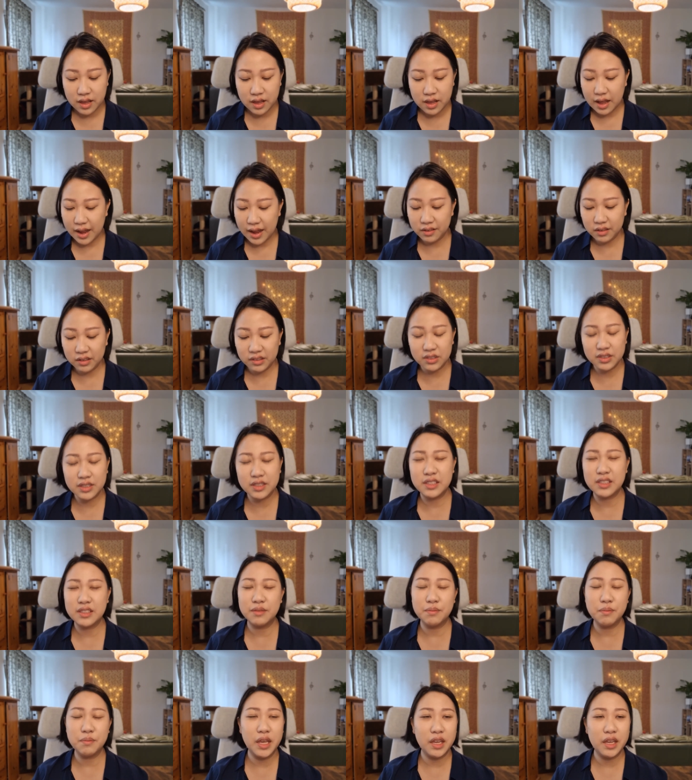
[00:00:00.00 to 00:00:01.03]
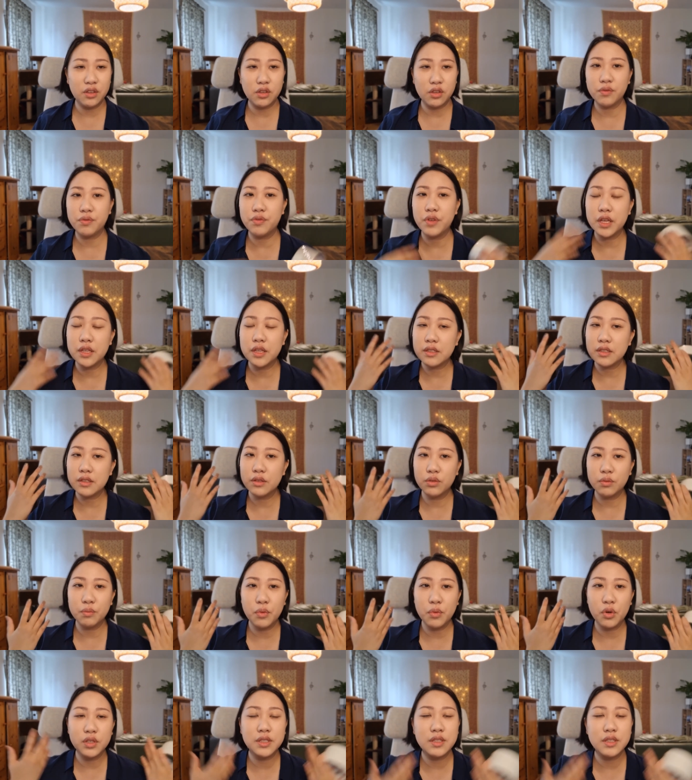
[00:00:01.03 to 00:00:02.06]
either to make your face look
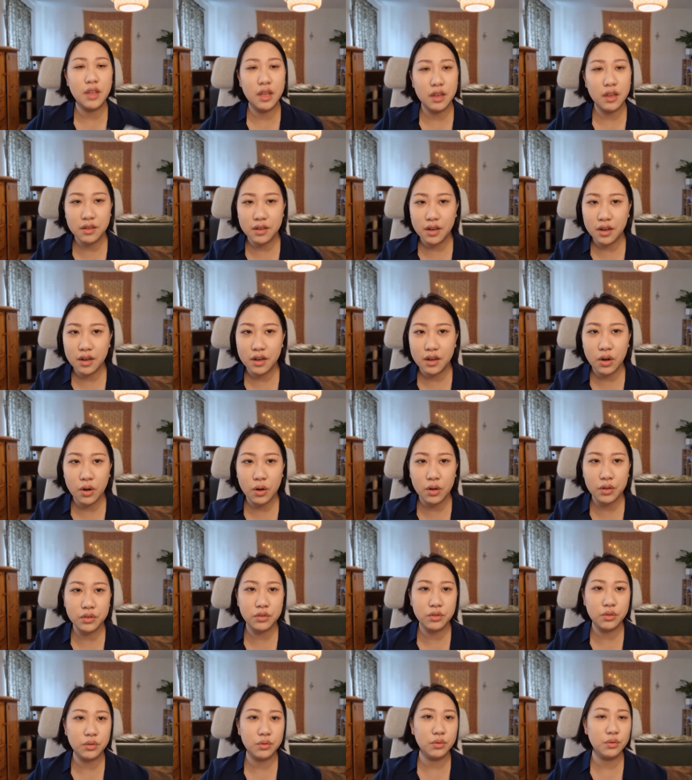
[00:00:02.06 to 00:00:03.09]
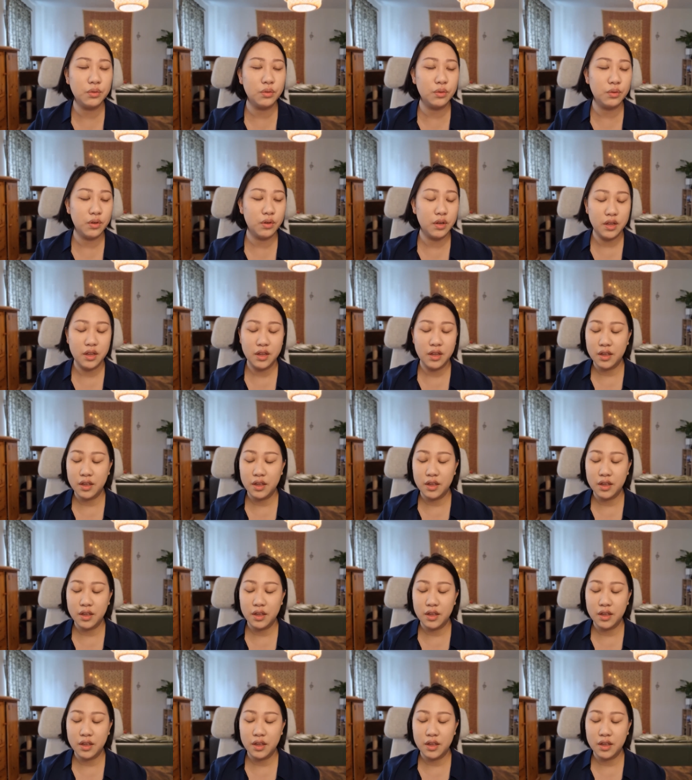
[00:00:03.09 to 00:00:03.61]
more slender or to